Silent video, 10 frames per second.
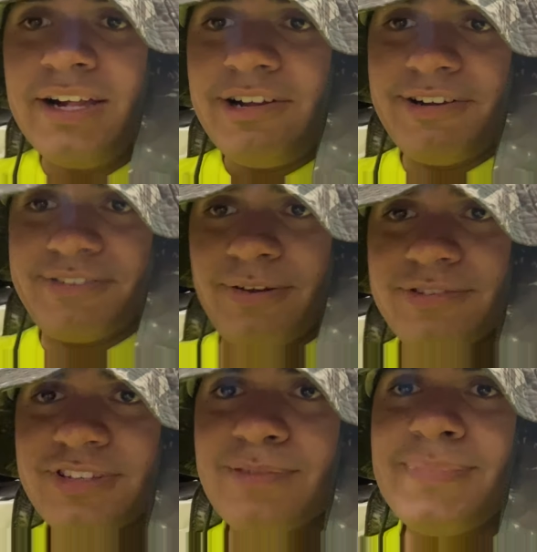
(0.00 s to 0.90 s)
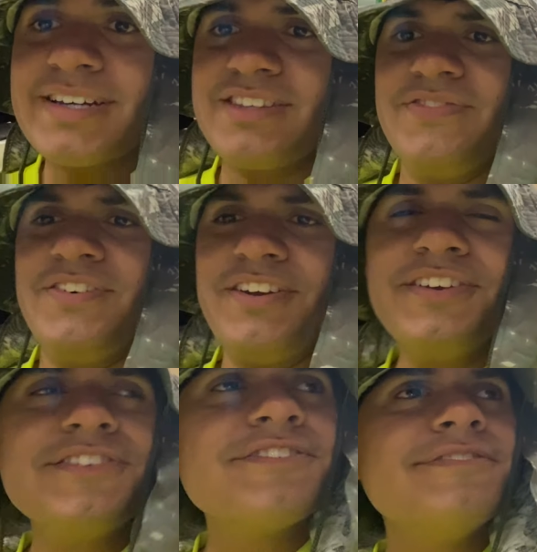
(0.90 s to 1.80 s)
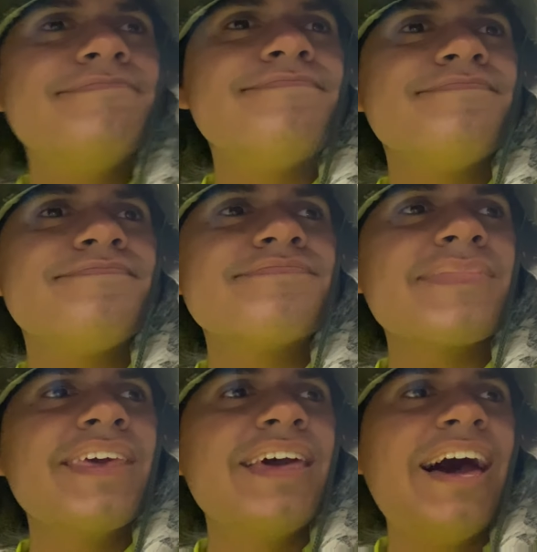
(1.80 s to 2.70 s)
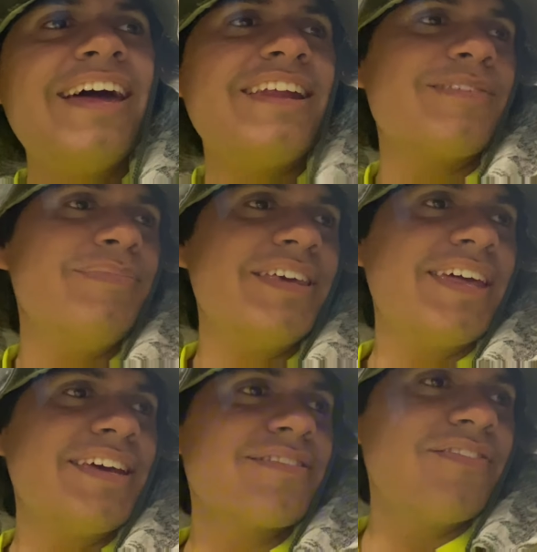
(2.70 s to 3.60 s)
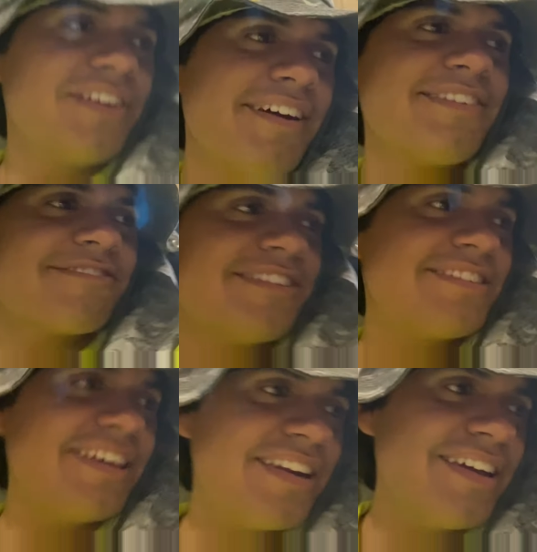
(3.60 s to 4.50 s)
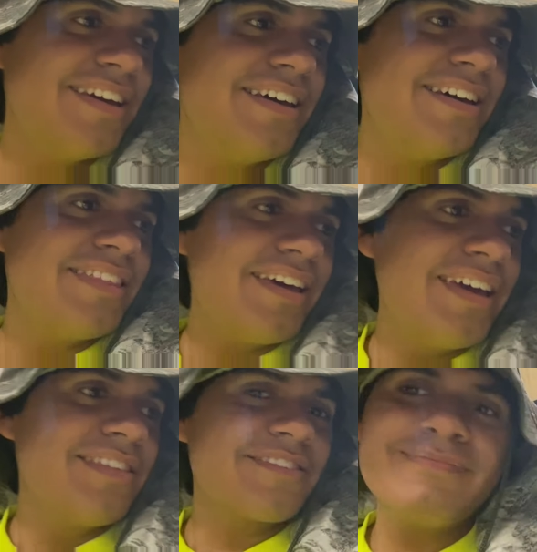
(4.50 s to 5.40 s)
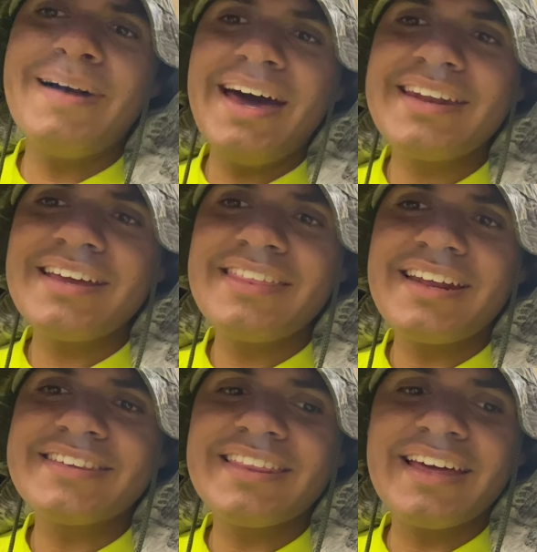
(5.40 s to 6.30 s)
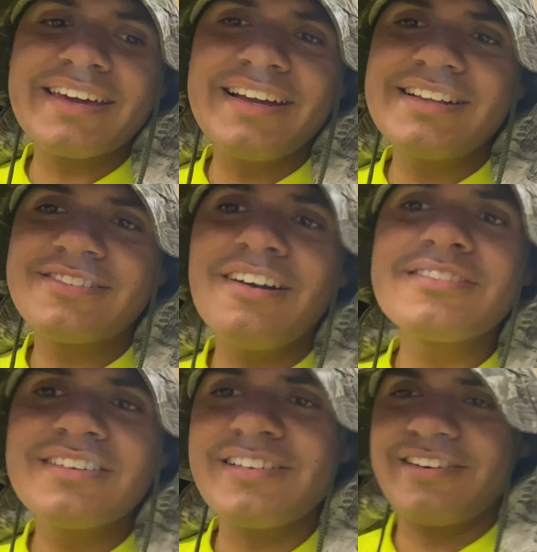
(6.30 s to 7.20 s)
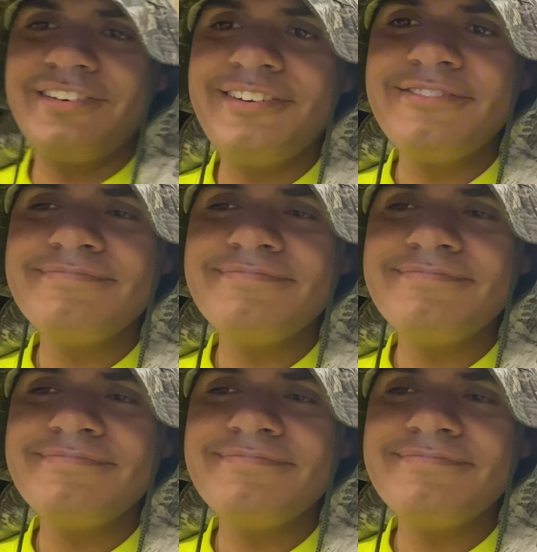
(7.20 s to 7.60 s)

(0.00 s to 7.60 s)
Alright, so I was looking back at the footage. And at the beginning of the video, I literally said that it looks bad. And then I said like, it's starting to look good.